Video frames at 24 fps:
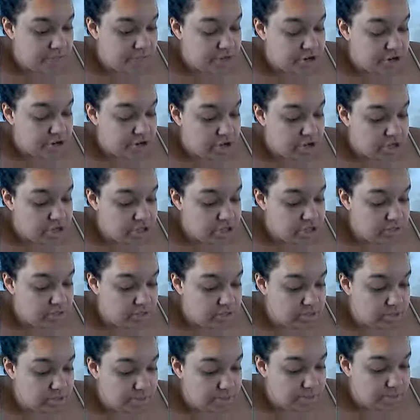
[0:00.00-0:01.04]
if you're going to
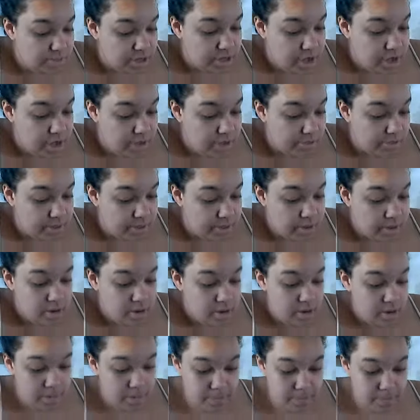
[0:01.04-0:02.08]
use the burnt
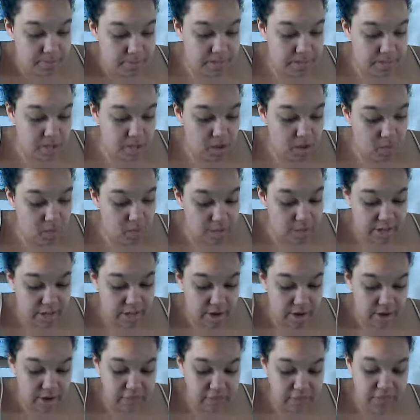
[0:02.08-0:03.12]
umber, be
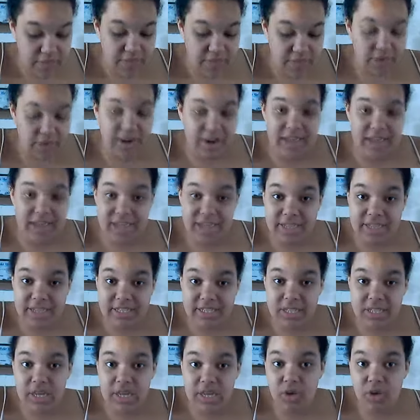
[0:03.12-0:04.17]
aware that there
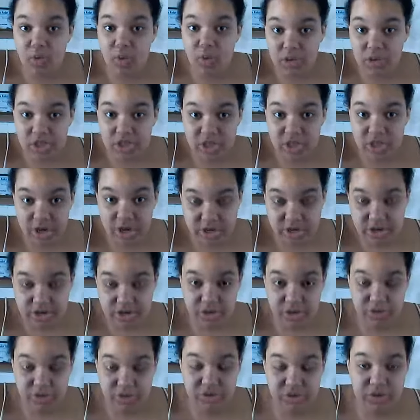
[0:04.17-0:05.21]
is an orange
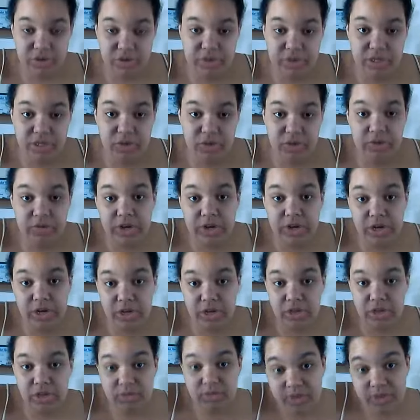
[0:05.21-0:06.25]
undertone to it. So if you're
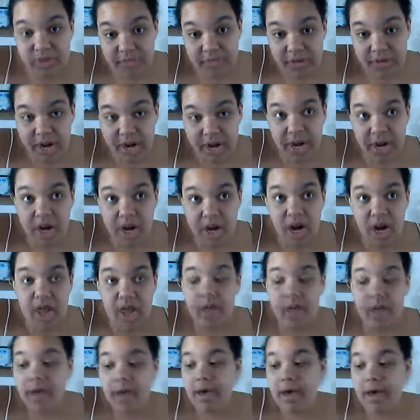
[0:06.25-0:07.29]
going to use it for
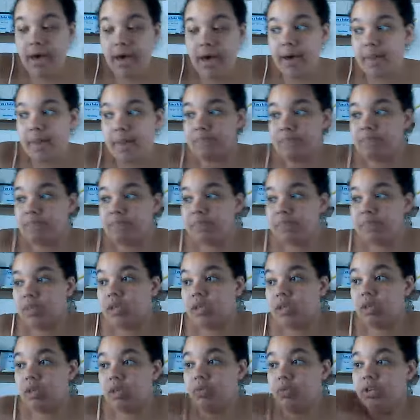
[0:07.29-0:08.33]
hair,
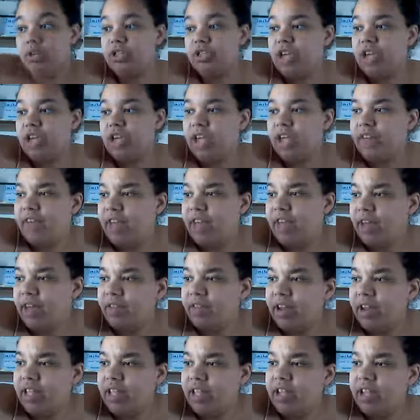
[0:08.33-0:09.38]
which I have a
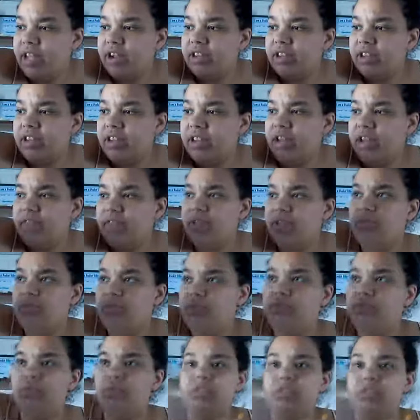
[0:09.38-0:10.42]
head right here that I
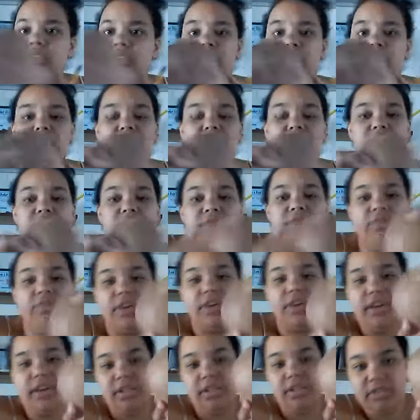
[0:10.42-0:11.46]
used
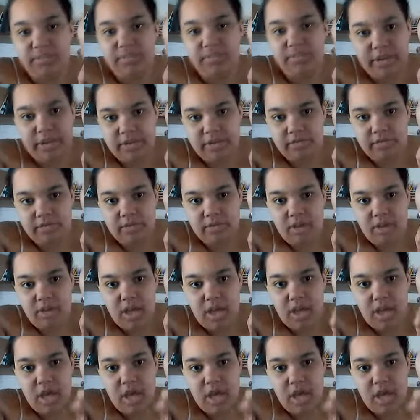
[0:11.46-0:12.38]
it for, and it looks brown.